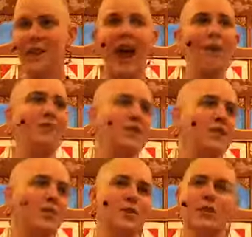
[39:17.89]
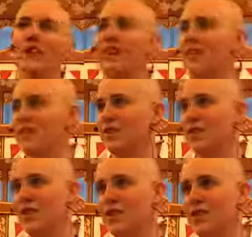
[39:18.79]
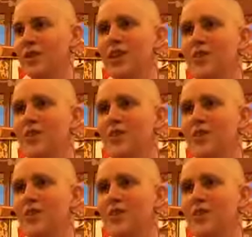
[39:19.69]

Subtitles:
absolutely nothing structuring you,